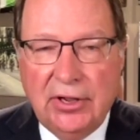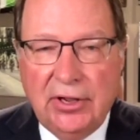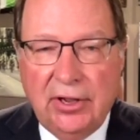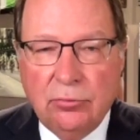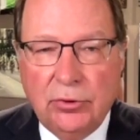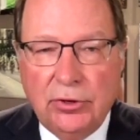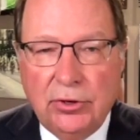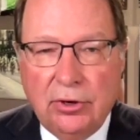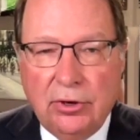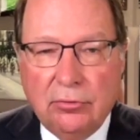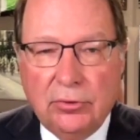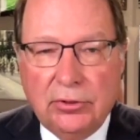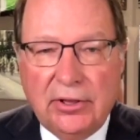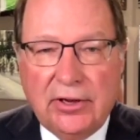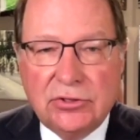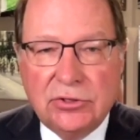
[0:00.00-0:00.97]
And we are a
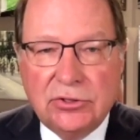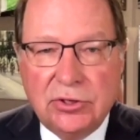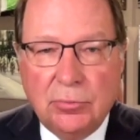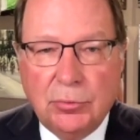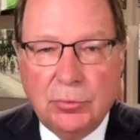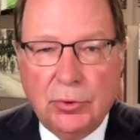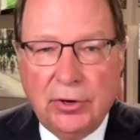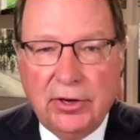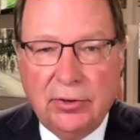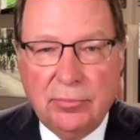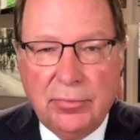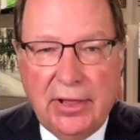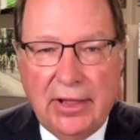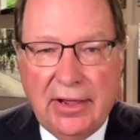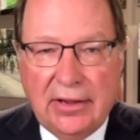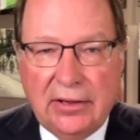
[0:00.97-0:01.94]
relationship-oriented
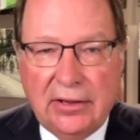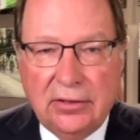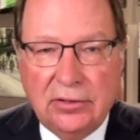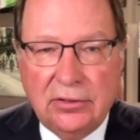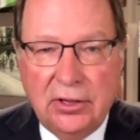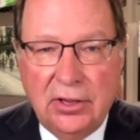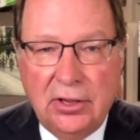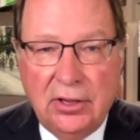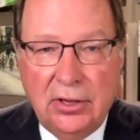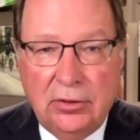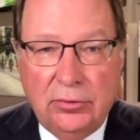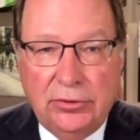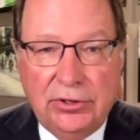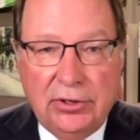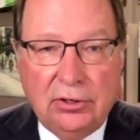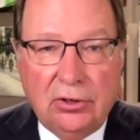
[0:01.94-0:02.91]
bank, and
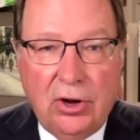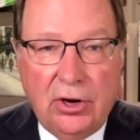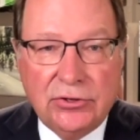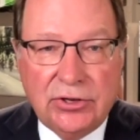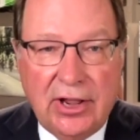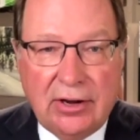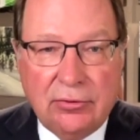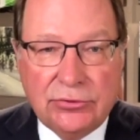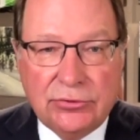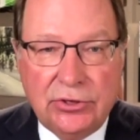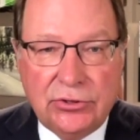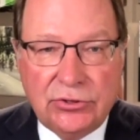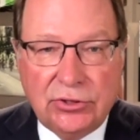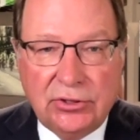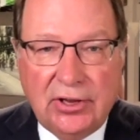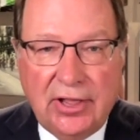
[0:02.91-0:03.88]
we did a large
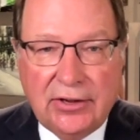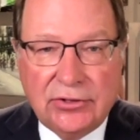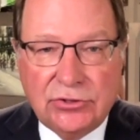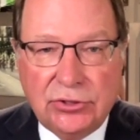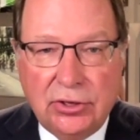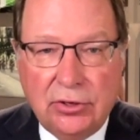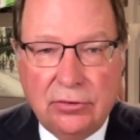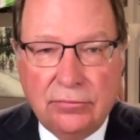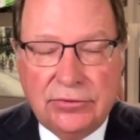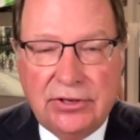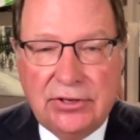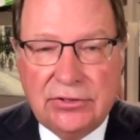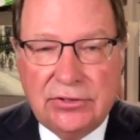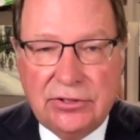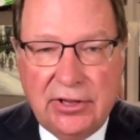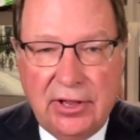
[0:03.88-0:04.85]
acquisition last year of
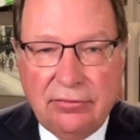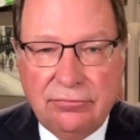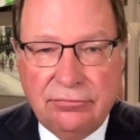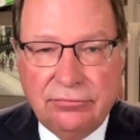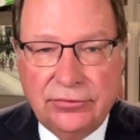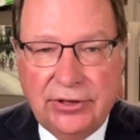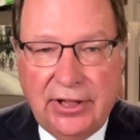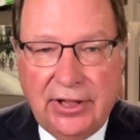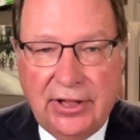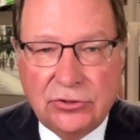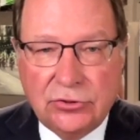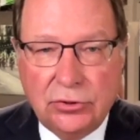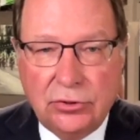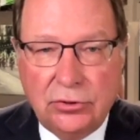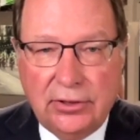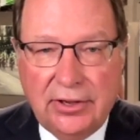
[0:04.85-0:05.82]
TCF
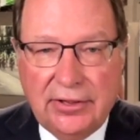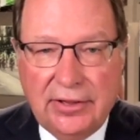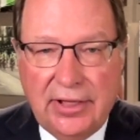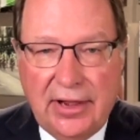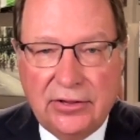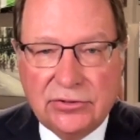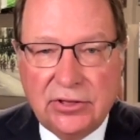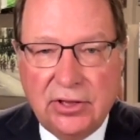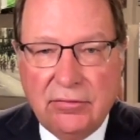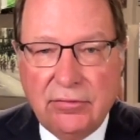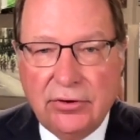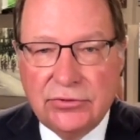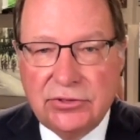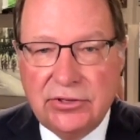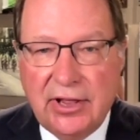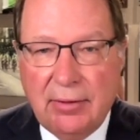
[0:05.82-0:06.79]
Financial, and that has given
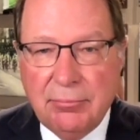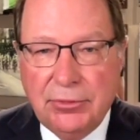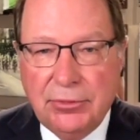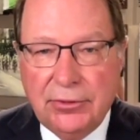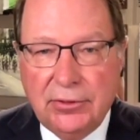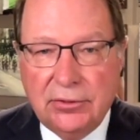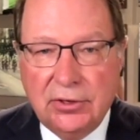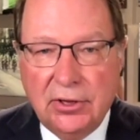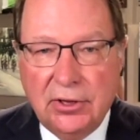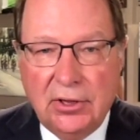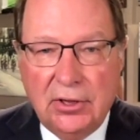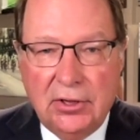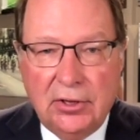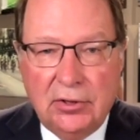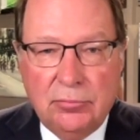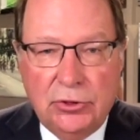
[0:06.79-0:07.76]
us depth and
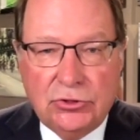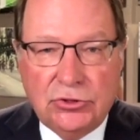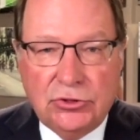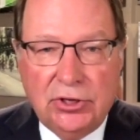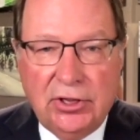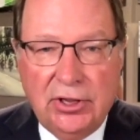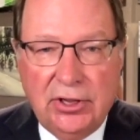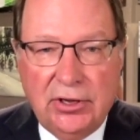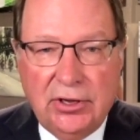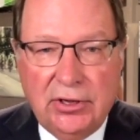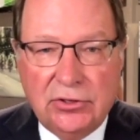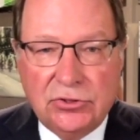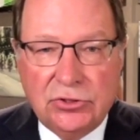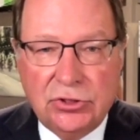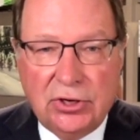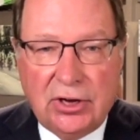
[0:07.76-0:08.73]
Michigan
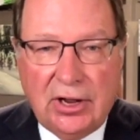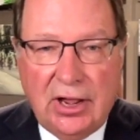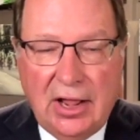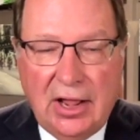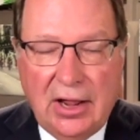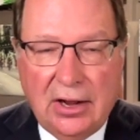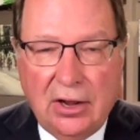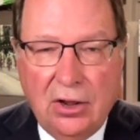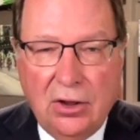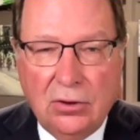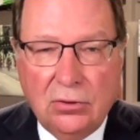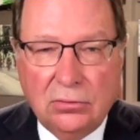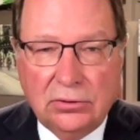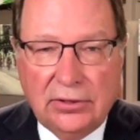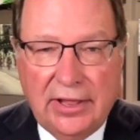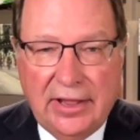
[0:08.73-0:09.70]
and
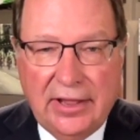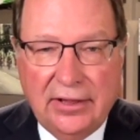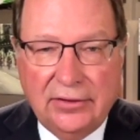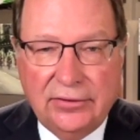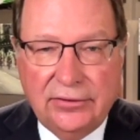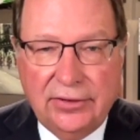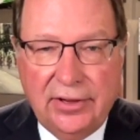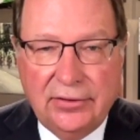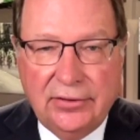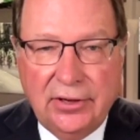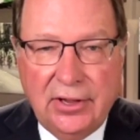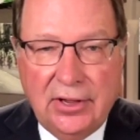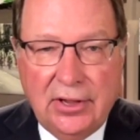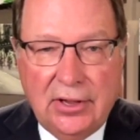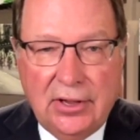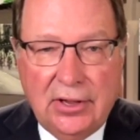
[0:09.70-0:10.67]
Chicagoland and
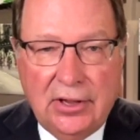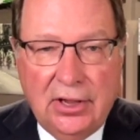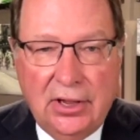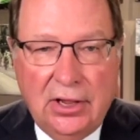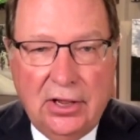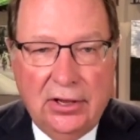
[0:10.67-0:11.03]
uh,